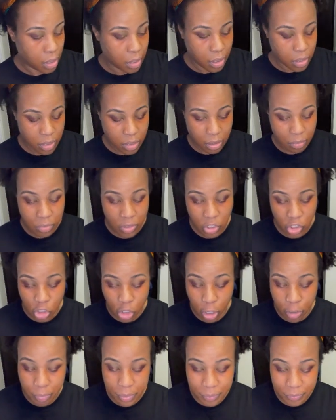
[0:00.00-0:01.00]
Something
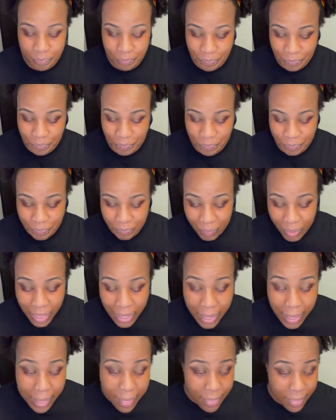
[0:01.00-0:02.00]
sharp.
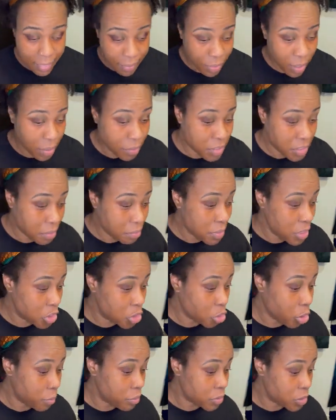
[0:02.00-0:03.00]
Well, something
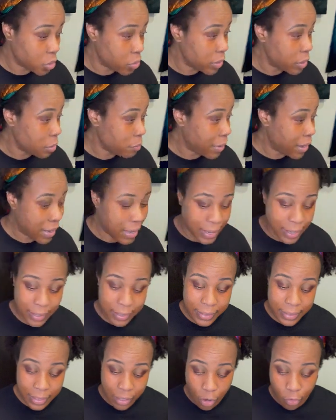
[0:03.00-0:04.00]
sharp is going on my
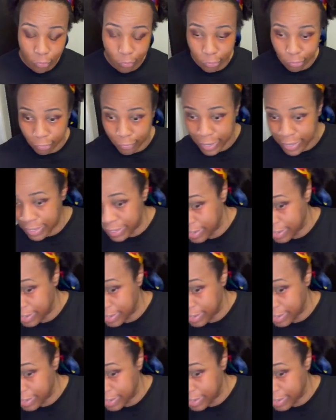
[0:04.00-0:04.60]
eyelid, right in